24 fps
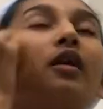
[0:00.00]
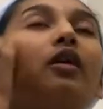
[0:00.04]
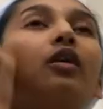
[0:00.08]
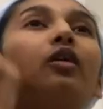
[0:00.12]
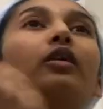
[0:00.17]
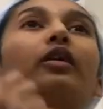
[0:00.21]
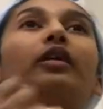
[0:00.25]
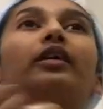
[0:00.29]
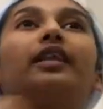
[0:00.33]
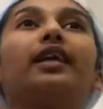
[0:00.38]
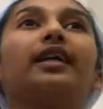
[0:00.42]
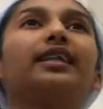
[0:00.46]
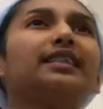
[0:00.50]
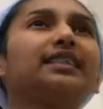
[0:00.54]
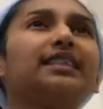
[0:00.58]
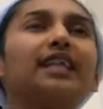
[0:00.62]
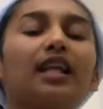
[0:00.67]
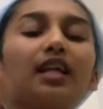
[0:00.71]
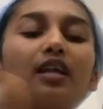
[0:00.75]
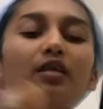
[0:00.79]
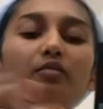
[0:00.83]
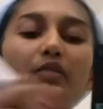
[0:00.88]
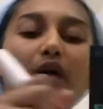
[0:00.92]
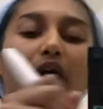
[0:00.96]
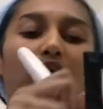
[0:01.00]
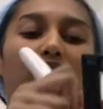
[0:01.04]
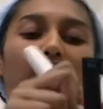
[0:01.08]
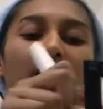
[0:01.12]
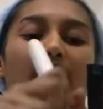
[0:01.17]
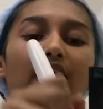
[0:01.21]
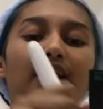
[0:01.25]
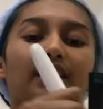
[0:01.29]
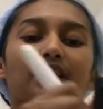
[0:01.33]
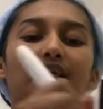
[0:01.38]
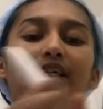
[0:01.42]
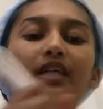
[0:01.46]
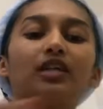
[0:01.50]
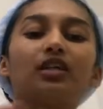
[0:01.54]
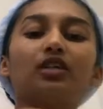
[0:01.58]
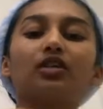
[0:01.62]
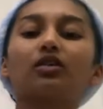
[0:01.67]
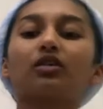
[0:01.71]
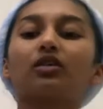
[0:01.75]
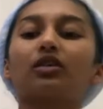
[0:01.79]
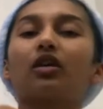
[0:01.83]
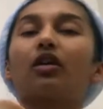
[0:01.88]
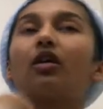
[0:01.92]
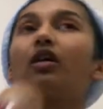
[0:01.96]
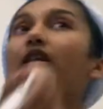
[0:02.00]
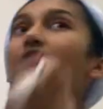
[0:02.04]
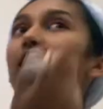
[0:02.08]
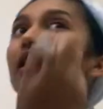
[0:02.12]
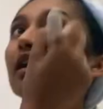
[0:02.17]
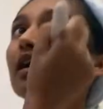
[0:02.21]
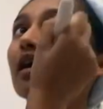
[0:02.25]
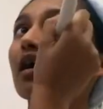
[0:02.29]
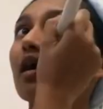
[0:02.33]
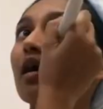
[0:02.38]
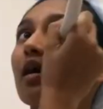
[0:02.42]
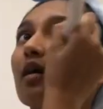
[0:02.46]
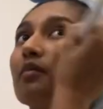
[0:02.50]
or like setting powder, I think you could call it.